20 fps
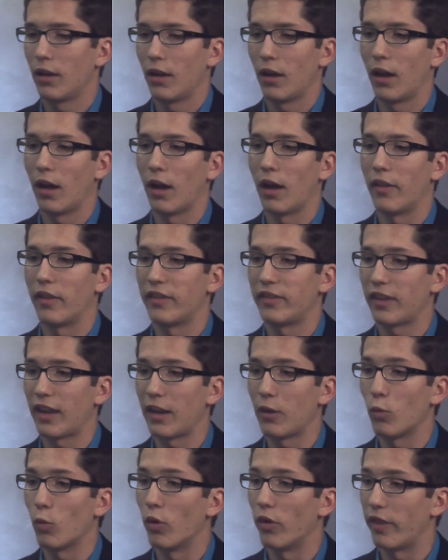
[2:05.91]
The
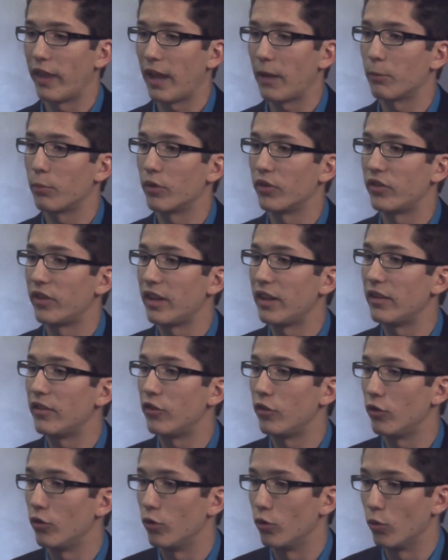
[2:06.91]
Senate will then proceed
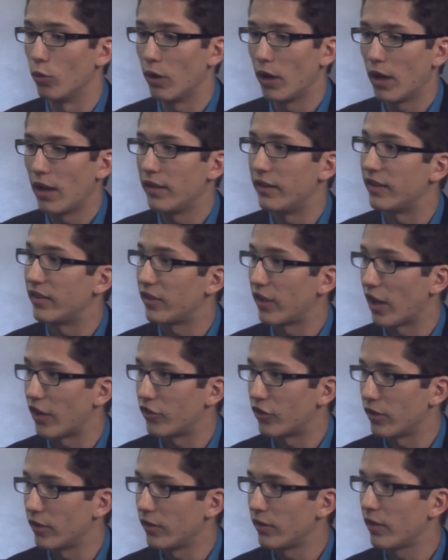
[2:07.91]
to
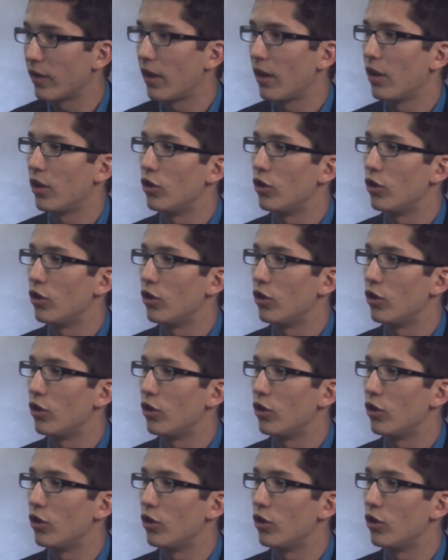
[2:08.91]
discussions.